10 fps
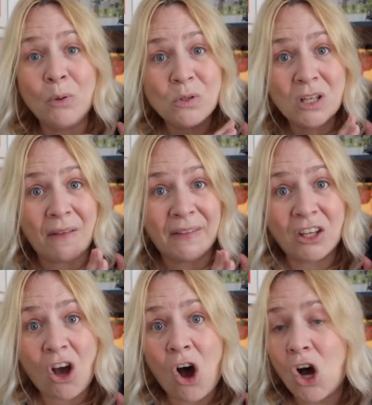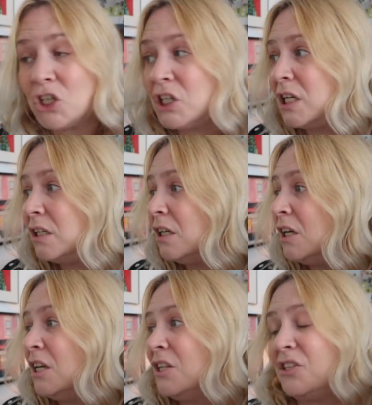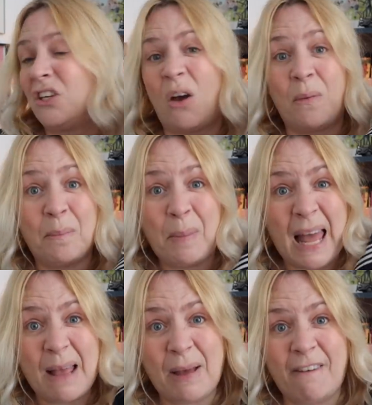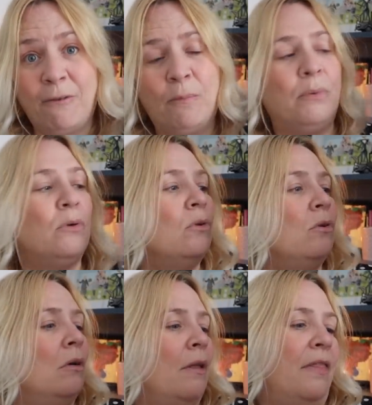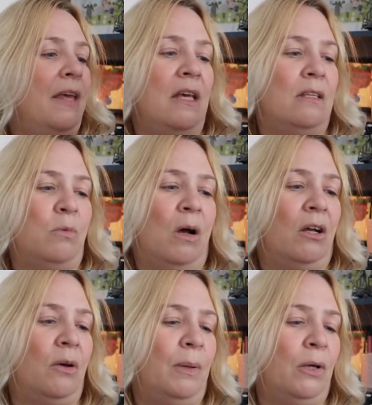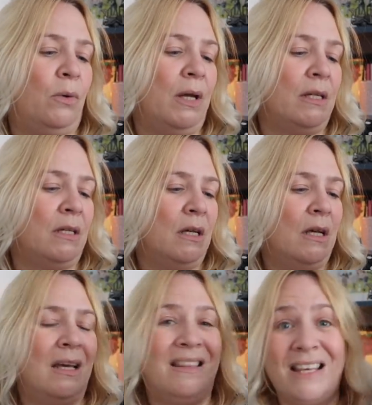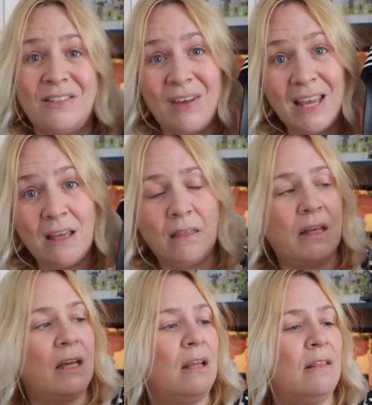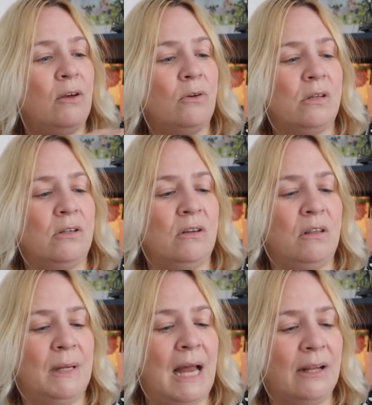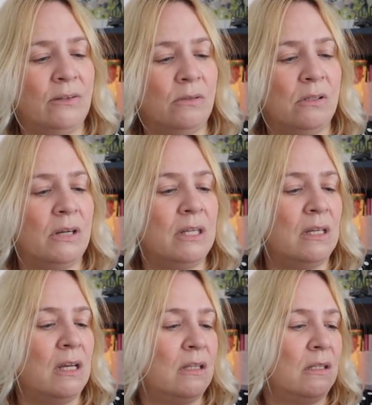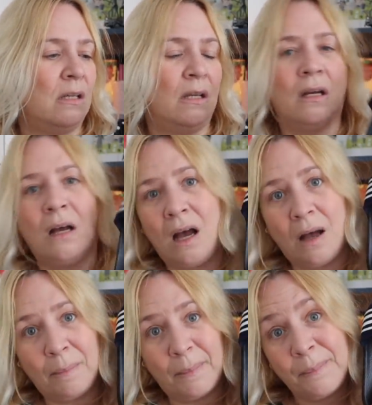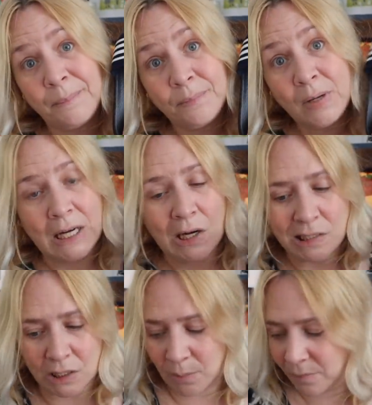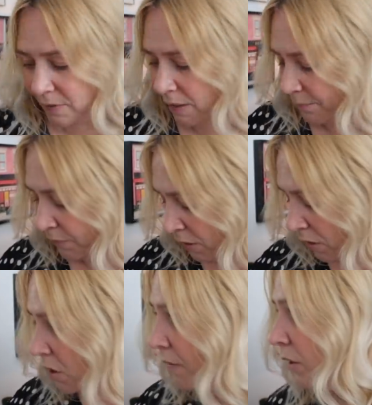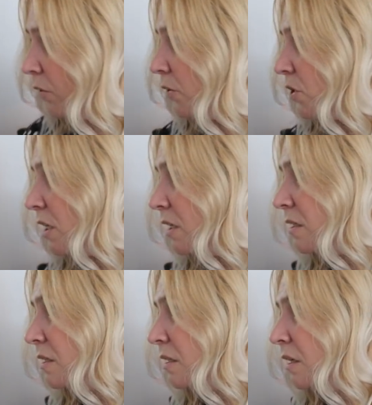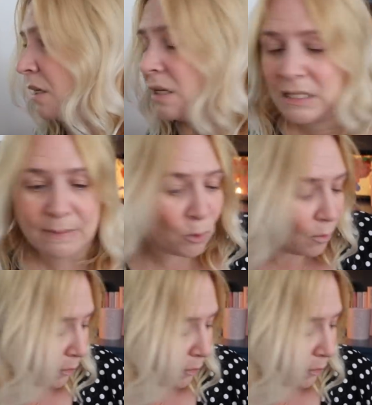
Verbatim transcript: pool, to go in the garden, to go and play a bit of football. These were a couple of quid. These for Ethan. They also do them in adult sizes. Um, really nice, comfy. You ain't gorgeous. Small